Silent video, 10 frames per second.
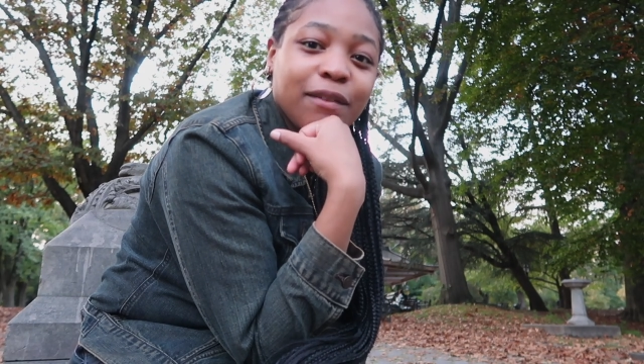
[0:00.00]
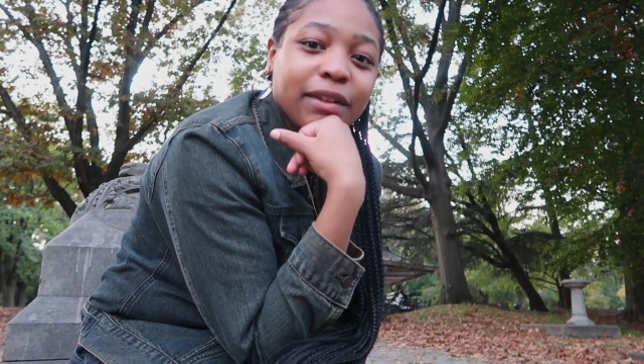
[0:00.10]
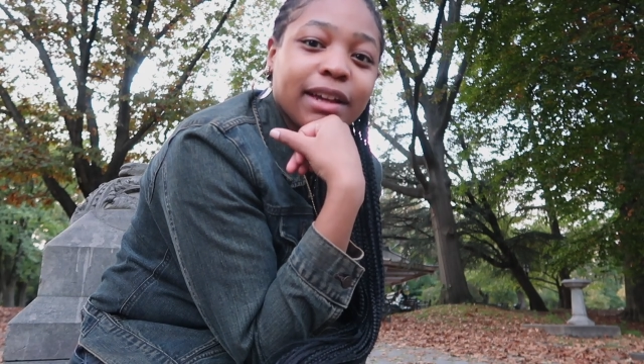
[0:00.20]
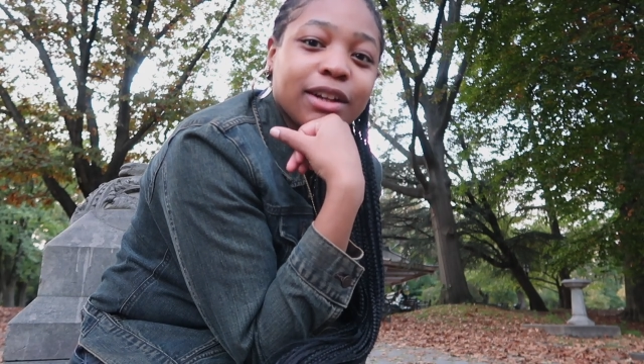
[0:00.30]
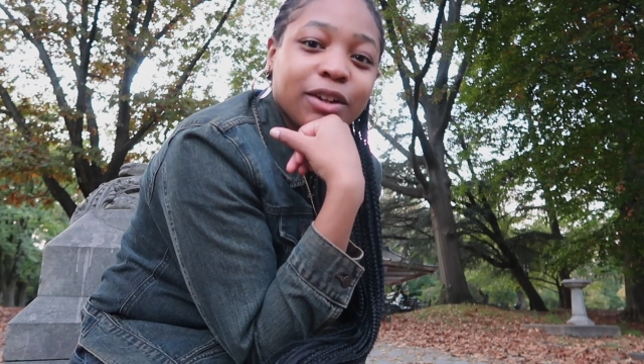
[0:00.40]
I
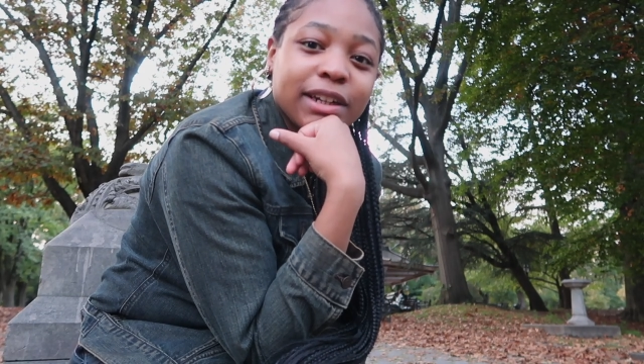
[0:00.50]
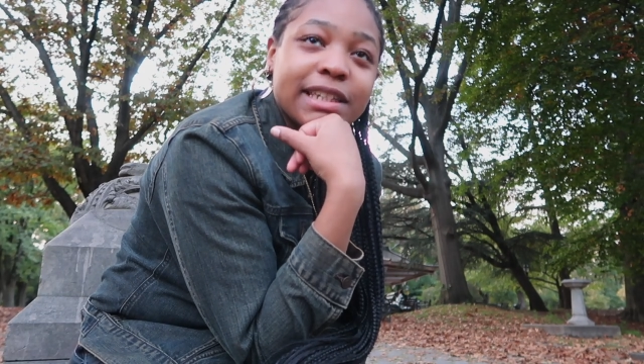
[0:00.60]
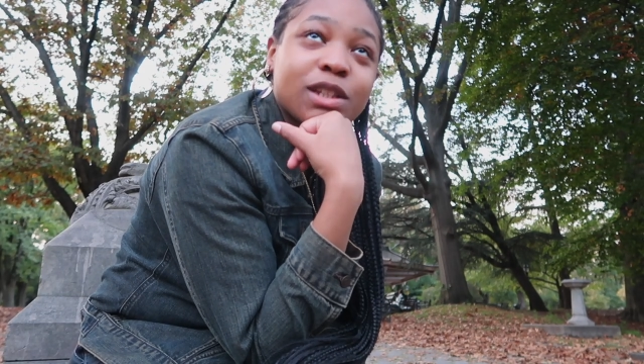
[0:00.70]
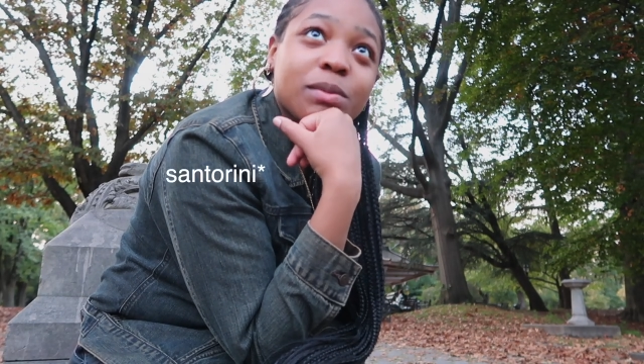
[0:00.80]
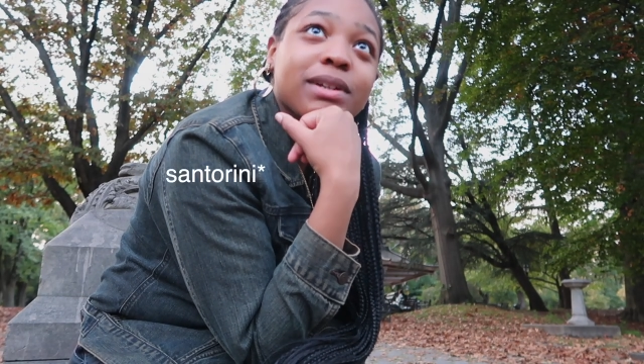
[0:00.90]
feel Yo, like
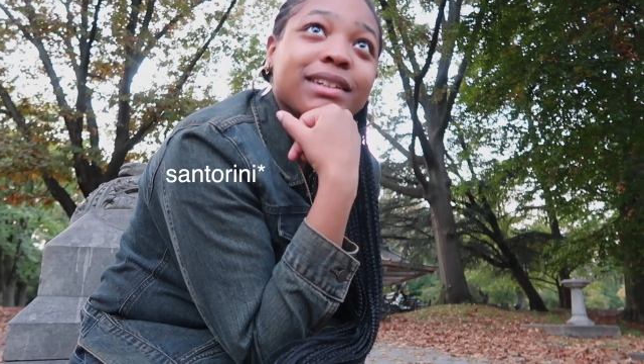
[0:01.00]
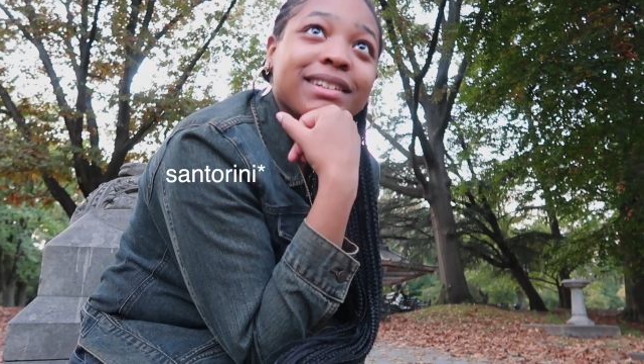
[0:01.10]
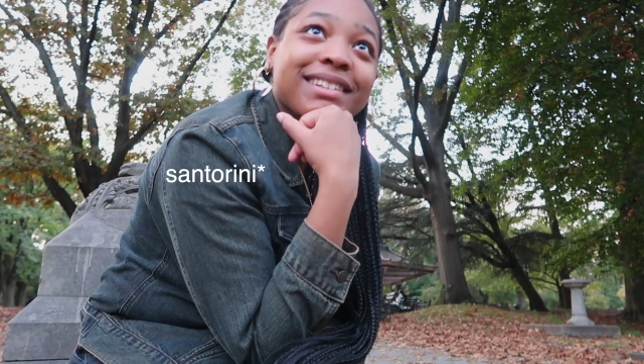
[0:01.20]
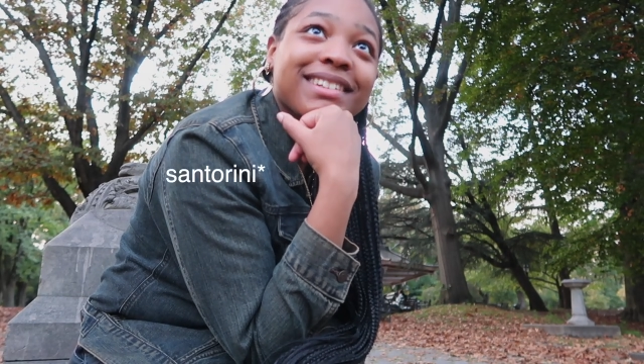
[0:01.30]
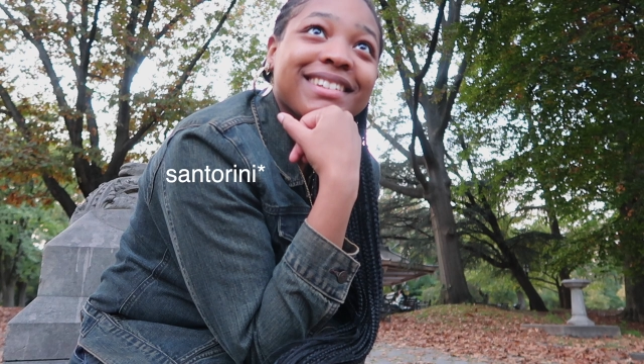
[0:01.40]
Greece would
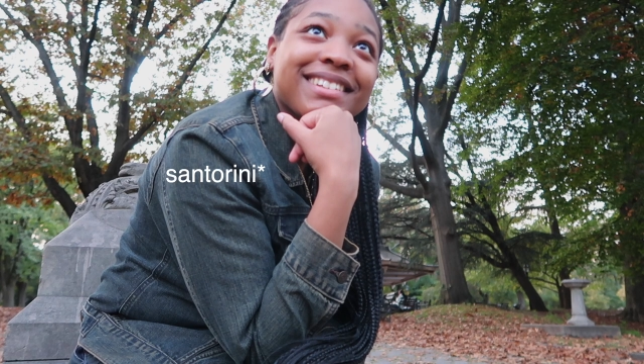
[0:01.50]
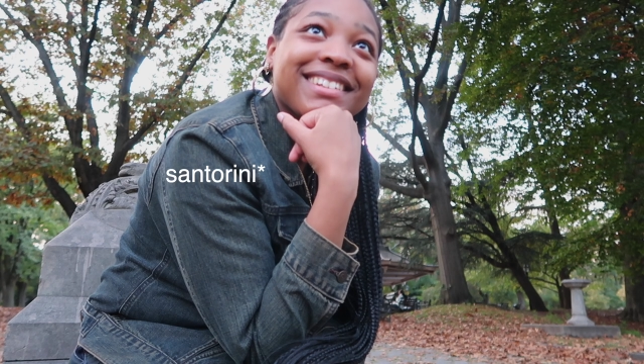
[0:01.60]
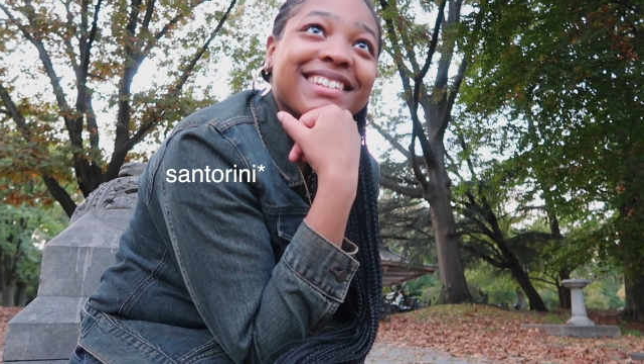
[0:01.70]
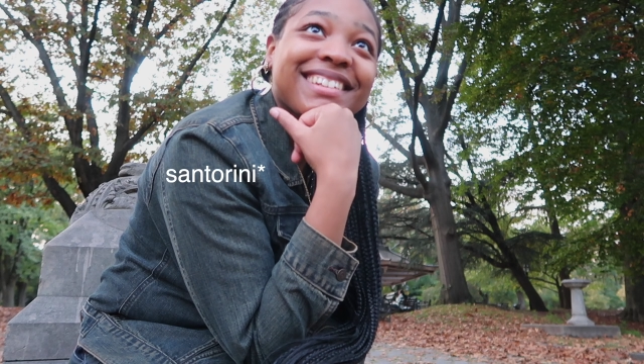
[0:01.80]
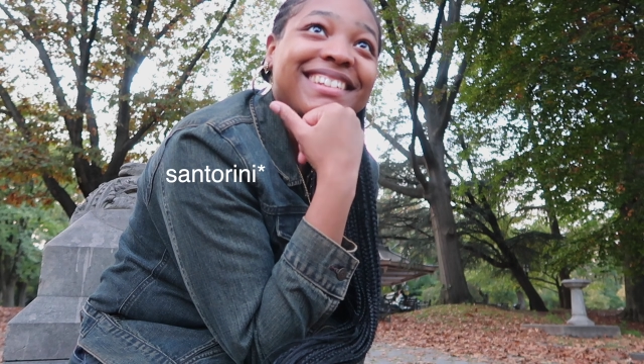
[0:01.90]
be.
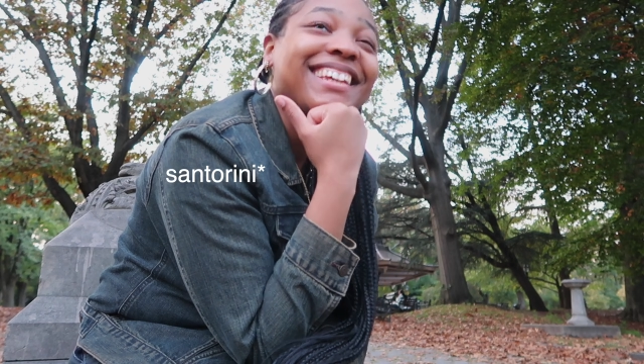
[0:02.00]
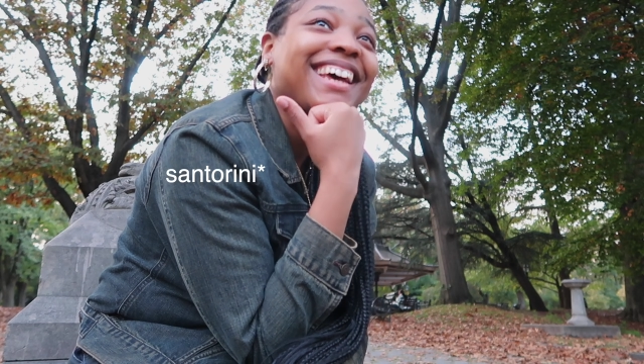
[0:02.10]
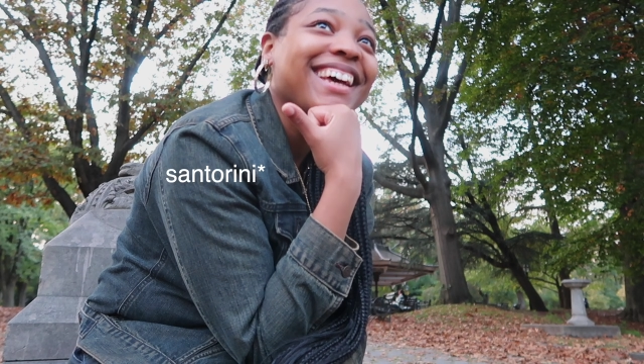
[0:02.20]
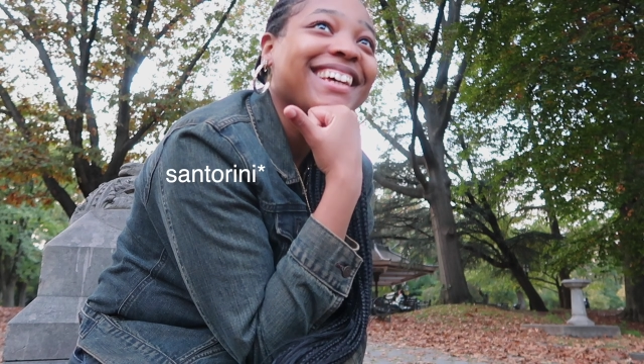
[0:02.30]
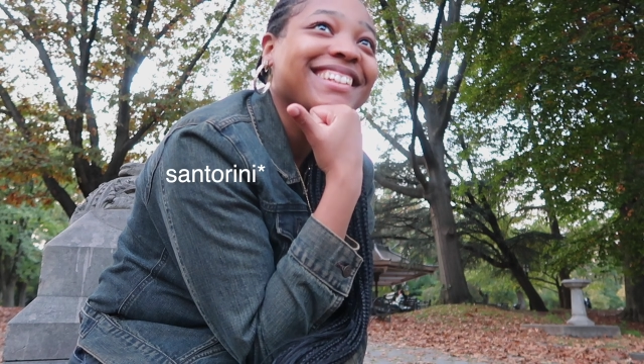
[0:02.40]
Uh.
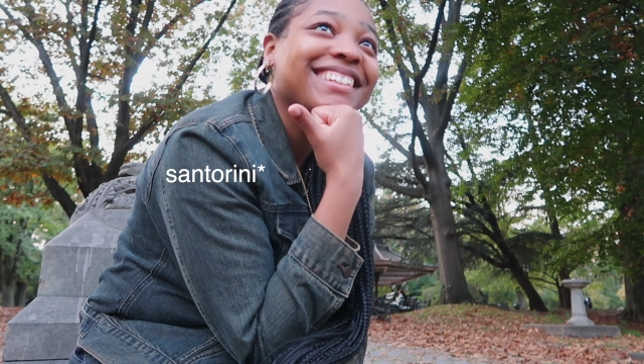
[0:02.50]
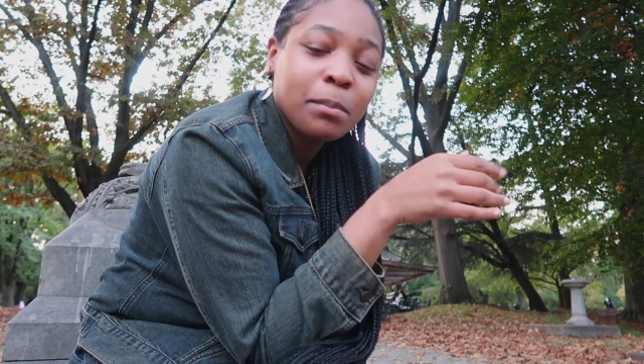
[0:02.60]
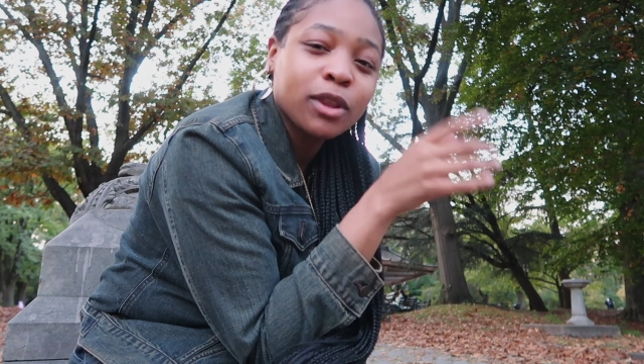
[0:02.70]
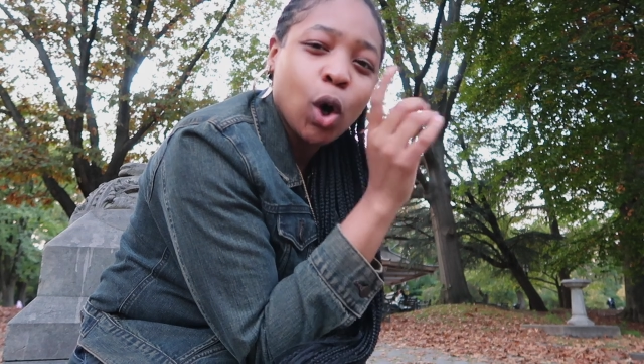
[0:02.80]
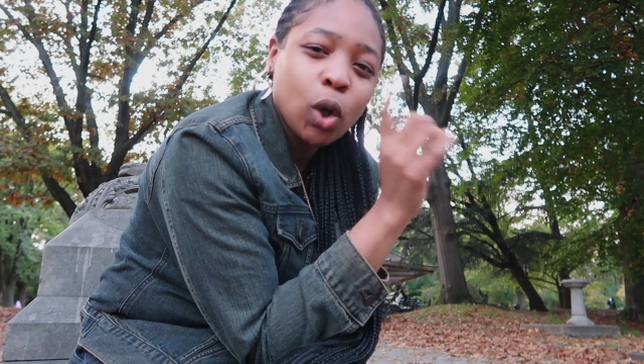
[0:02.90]
Yes.
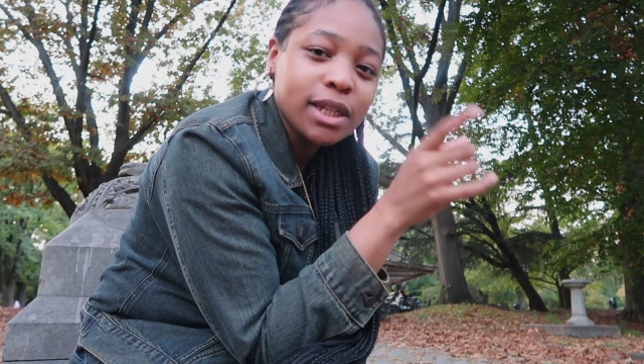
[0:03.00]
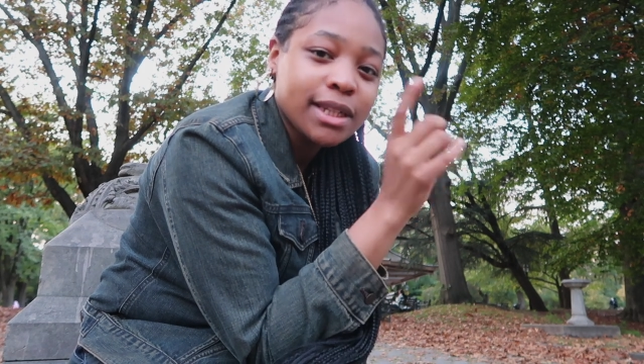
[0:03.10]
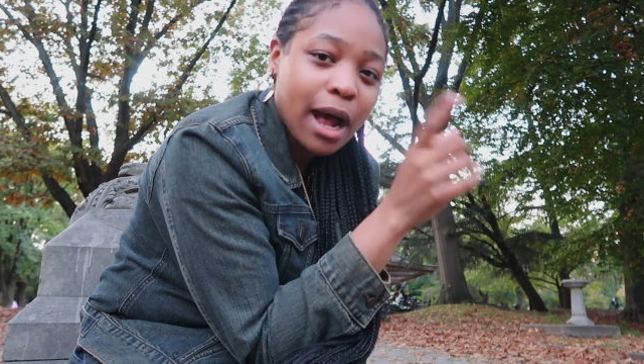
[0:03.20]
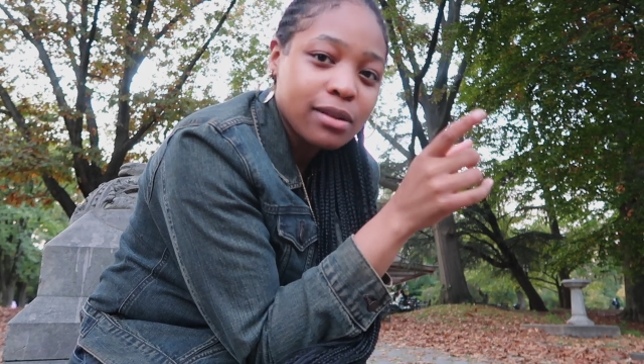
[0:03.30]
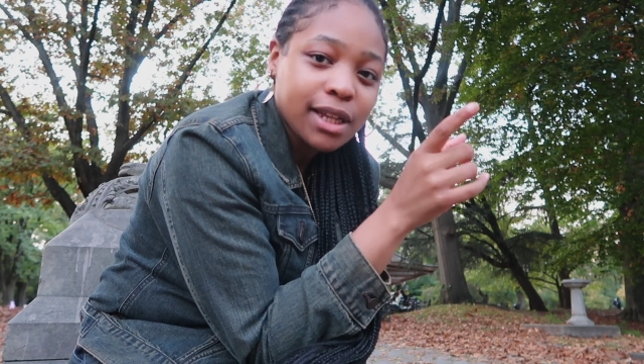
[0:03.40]
But the only
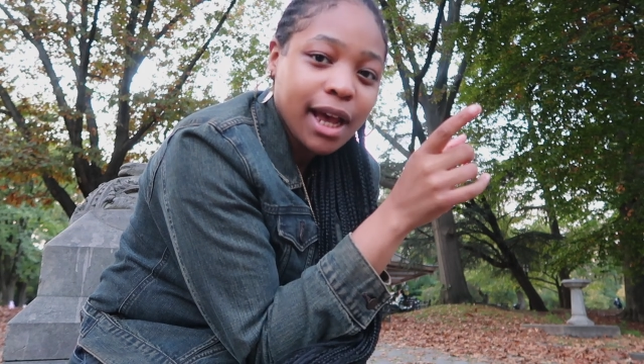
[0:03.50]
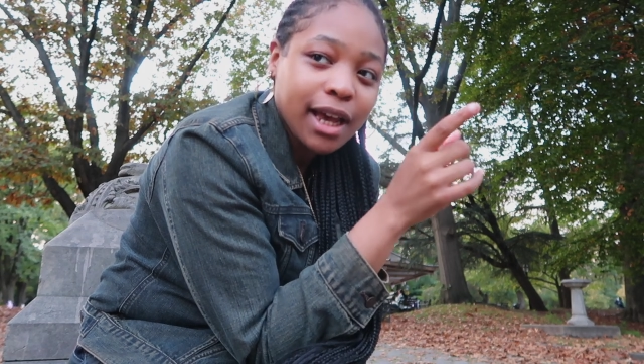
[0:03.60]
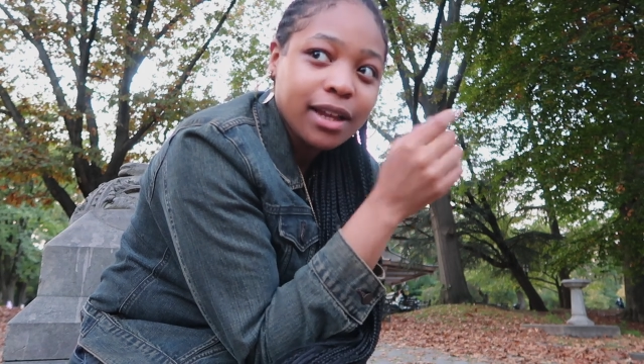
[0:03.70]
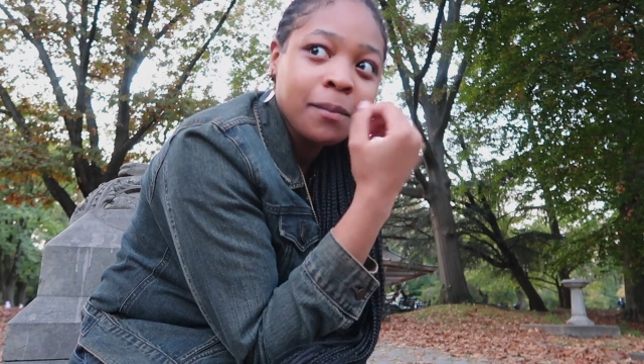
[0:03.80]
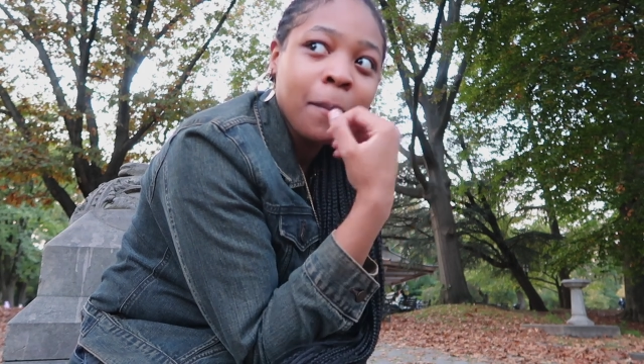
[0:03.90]

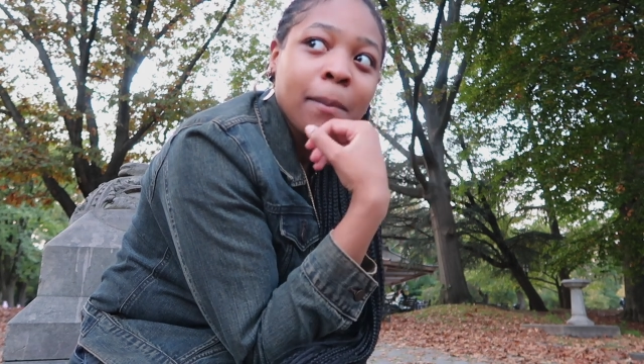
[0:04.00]
downside,